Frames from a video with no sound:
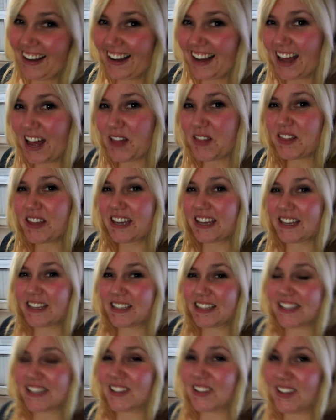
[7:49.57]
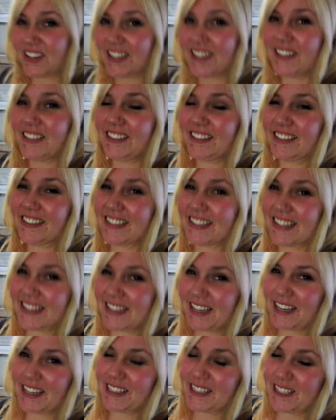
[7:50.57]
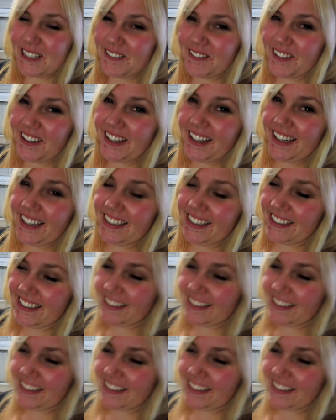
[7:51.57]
I think it's good because it's hands free,